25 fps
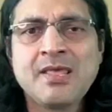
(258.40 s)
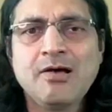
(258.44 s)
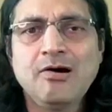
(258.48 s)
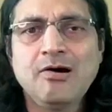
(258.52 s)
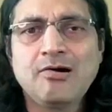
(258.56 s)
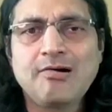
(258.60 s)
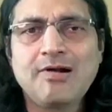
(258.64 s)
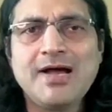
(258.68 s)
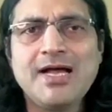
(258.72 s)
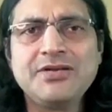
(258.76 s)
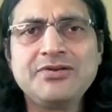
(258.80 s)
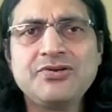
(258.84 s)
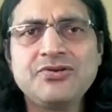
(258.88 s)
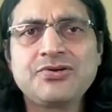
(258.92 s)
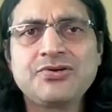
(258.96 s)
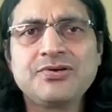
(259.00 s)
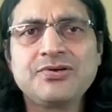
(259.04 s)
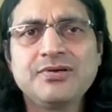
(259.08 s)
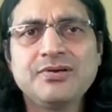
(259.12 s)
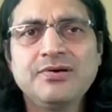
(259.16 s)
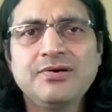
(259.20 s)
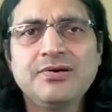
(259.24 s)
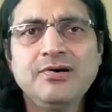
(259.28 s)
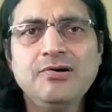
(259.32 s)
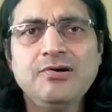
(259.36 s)
All right,
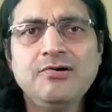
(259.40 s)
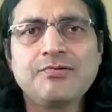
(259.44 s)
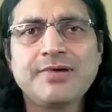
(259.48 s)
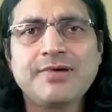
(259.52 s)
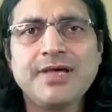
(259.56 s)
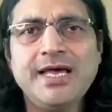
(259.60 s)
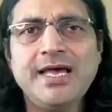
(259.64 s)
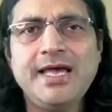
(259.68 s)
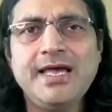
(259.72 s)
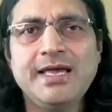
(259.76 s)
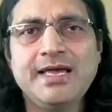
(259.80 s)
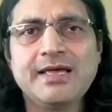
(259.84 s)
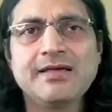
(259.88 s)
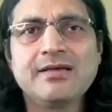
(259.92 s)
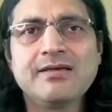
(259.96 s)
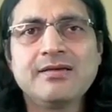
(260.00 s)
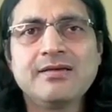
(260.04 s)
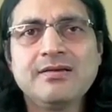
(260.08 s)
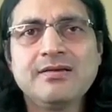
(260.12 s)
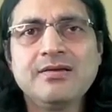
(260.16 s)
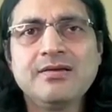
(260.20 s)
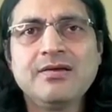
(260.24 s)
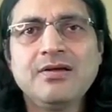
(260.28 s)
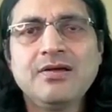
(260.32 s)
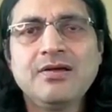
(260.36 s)
okay.
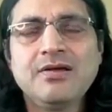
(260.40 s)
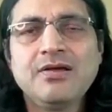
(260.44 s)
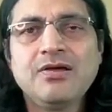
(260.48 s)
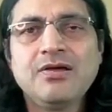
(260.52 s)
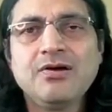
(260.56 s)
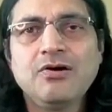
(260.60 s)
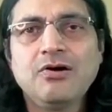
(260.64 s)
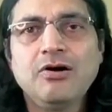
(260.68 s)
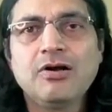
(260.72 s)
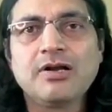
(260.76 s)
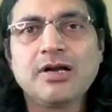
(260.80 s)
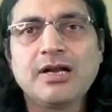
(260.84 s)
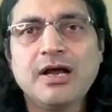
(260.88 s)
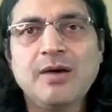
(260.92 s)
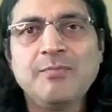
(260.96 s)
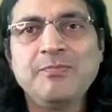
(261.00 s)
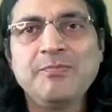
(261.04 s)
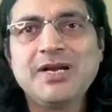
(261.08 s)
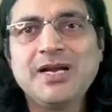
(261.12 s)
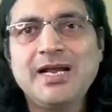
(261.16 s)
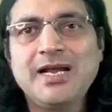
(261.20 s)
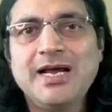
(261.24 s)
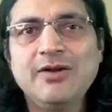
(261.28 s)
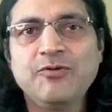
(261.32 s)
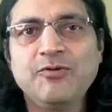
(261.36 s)
On number
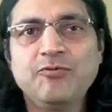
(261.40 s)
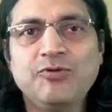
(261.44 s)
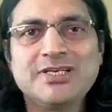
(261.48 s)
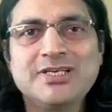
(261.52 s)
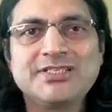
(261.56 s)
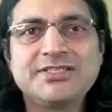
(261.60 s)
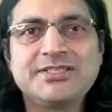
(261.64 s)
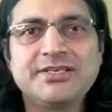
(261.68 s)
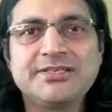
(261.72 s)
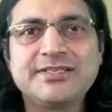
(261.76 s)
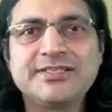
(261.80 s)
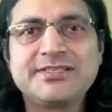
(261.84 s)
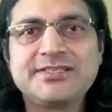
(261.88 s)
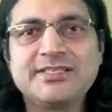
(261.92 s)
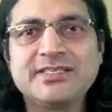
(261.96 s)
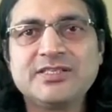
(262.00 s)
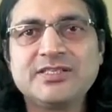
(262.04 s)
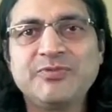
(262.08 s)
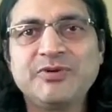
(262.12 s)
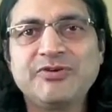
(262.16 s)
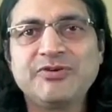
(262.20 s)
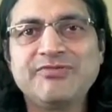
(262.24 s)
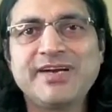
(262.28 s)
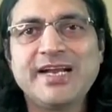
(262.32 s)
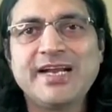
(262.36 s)
line, what is the distance
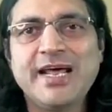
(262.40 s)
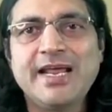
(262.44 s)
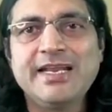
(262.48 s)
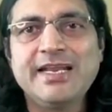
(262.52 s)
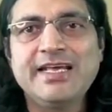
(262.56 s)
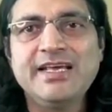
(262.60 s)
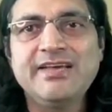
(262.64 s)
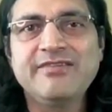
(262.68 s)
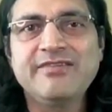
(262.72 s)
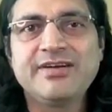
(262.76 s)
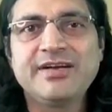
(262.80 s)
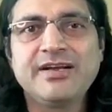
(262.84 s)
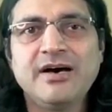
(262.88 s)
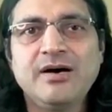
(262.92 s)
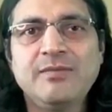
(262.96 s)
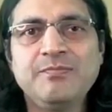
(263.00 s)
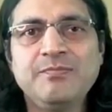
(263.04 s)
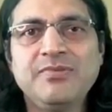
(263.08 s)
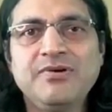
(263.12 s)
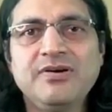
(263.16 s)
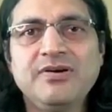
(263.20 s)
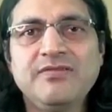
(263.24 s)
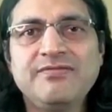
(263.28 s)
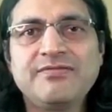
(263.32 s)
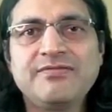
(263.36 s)
between any given
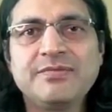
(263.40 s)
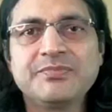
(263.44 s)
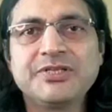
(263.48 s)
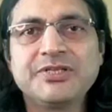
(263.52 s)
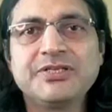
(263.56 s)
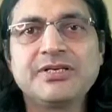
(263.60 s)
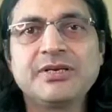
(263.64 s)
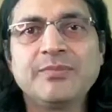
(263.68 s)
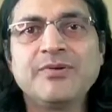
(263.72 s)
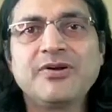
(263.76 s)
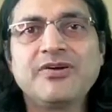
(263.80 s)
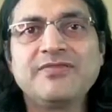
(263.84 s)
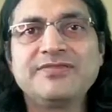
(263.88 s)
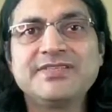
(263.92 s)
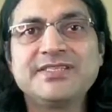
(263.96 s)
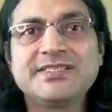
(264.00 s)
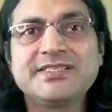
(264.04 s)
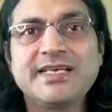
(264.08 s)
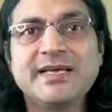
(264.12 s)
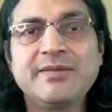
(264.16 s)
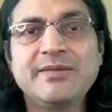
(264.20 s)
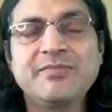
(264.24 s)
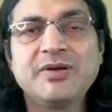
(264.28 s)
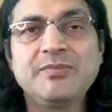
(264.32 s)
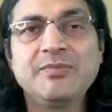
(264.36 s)
number from the double of the
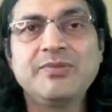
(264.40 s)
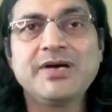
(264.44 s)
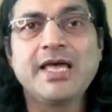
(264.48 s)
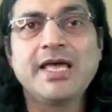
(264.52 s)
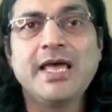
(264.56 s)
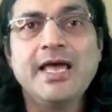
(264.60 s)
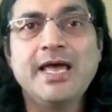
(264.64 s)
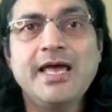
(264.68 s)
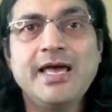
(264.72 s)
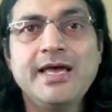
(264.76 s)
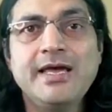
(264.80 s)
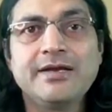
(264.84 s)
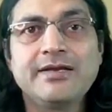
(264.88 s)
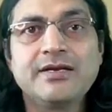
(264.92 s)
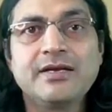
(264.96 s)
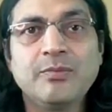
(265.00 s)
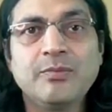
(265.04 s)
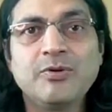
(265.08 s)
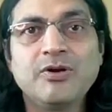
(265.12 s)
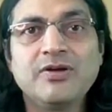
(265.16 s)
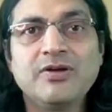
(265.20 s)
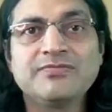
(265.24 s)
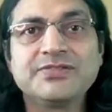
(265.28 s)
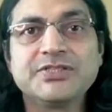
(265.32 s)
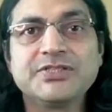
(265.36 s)
same number? Hey,
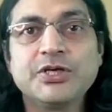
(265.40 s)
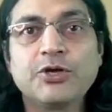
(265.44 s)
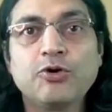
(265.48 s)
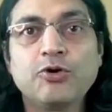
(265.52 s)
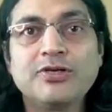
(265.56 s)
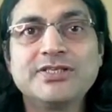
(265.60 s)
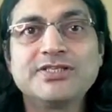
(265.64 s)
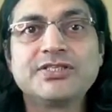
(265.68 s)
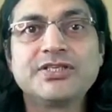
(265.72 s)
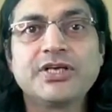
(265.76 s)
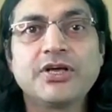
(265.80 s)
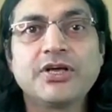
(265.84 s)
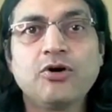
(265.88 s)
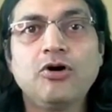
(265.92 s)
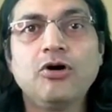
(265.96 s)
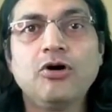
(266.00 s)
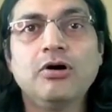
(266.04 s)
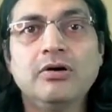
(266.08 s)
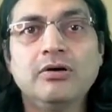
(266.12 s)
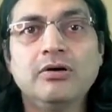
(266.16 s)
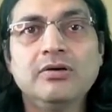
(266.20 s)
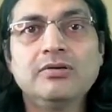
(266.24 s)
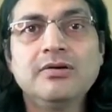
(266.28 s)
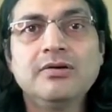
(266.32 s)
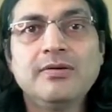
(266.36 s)
double of 0 is
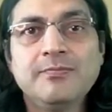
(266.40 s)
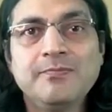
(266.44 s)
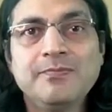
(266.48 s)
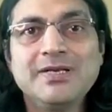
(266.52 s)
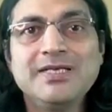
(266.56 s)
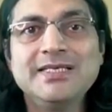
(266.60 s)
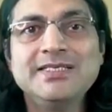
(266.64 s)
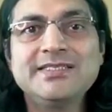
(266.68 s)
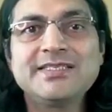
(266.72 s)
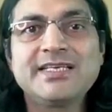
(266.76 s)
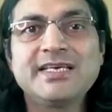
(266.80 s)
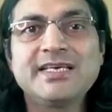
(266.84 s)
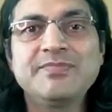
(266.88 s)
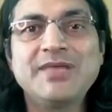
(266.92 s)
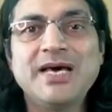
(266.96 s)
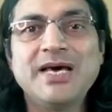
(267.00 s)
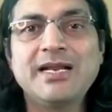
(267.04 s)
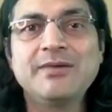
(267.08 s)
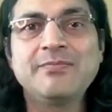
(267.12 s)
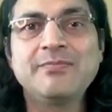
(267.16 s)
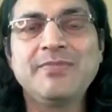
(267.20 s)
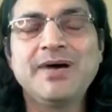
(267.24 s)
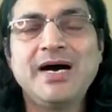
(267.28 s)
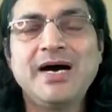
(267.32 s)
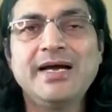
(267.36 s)
0. Please keep that
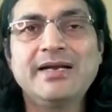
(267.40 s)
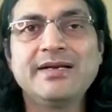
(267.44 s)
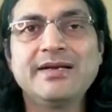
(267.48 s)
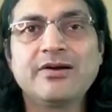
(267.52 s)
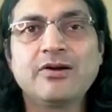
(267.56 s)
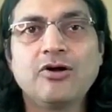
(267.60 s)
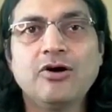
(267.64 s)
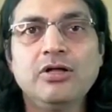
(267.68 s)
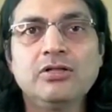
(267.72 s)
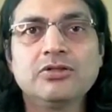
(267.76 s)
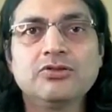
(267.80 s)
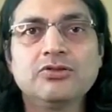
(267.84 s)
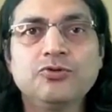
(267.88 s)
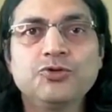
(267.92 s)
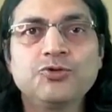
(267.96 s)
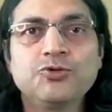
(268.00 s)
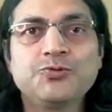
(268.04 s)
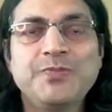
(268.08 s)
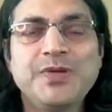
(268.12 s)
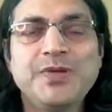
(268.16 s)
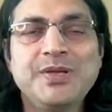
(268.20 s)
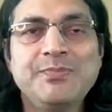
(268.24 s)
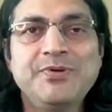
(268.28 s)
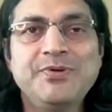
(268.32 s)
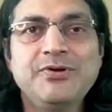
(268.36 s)
in mind. And all those
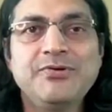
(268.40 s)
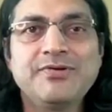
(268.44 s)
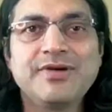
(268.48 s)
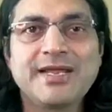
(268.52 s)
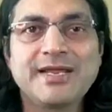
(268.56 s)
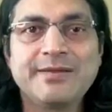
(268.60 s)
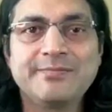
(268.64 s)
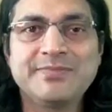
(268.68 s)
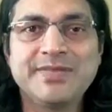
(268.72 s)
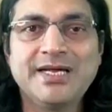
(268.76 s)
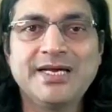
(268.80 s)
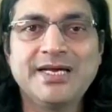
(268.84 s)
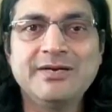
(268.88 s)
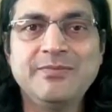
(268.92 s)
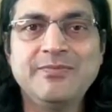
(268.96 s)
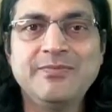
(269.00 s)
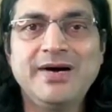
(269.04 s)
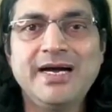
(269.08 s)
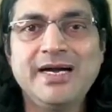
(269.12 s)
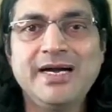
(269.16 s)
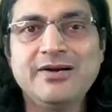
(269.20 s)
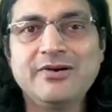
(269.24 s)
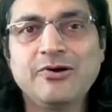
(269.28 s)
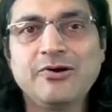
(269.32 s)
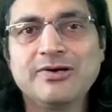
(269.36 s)
people who kept that in
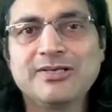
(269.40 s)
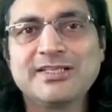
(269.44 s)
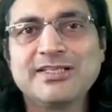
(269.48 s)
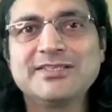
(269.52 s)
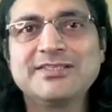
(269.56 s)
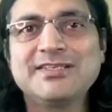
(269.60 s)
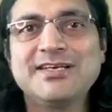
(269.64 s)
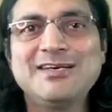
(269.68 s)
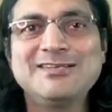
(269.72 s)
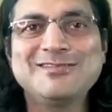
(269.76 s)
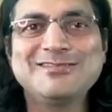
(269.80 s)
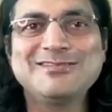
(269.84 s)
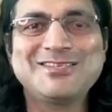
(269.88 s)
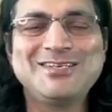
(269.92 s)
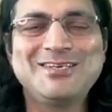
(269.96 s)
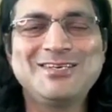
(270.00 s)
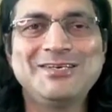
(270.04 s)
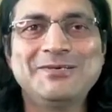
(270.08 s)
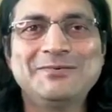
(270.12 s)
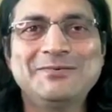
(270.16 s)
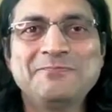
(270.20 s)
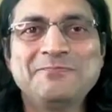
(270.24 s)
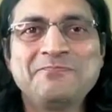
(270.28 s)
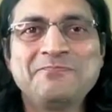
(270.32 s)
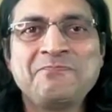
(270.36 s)
mind got this
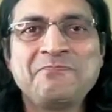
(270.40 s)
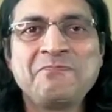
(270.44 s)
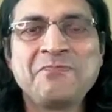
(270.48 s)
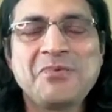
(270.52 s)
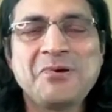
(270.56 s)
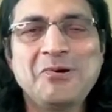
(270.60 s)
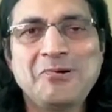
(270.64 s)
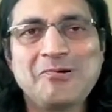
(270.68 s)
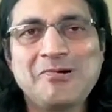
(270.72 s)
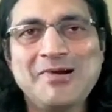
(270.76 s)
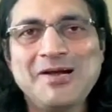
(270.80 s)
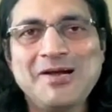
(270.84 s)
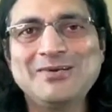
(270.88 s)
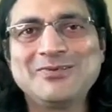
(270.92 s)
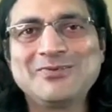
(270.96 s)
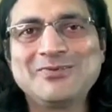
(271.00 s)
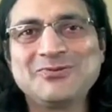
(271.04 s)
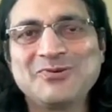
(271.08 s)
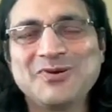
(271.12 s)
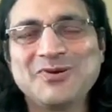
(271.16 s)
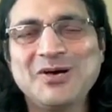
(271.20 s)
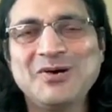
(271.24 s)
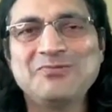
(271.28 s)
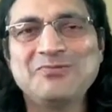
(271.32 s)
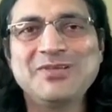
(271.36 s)
answer. All right, so
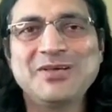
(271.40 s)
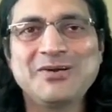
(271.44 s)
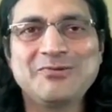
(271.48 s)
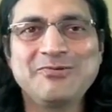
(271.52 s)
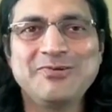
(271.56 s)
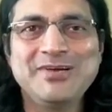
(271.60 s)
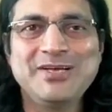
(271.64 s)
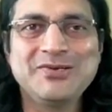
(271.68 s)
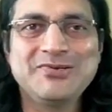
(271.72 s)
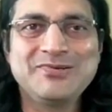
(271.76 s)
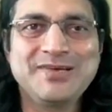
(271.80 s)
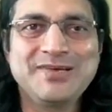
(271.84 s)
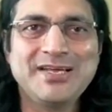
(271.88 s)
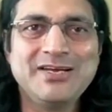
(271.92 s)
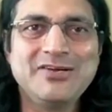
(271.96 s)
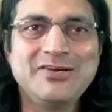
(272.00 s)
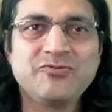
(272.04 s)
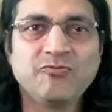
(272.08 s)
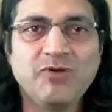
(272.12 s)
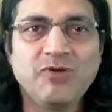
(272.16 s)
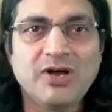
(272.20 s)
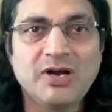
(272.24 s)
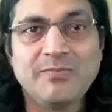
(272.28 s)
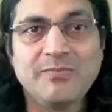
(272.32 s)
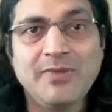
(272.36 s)
now they're going to get
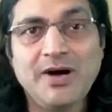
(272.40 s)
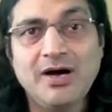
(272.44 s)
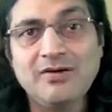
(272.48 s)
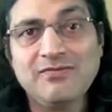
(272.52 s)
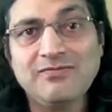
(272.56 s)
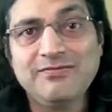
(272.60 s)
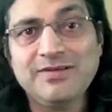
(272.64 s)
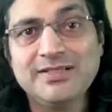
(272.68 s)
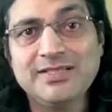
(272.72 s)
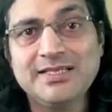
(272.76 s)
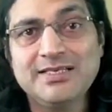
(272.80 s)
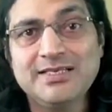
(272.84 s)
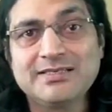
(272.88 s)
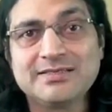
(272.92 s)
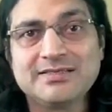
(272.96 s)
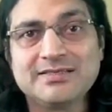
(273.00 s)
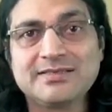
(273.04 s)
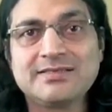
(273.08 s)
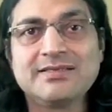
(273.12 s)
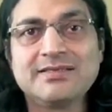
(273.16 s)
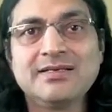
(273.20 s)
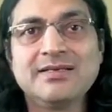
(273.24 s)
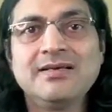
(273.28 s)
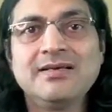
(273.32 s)
1 mark for this.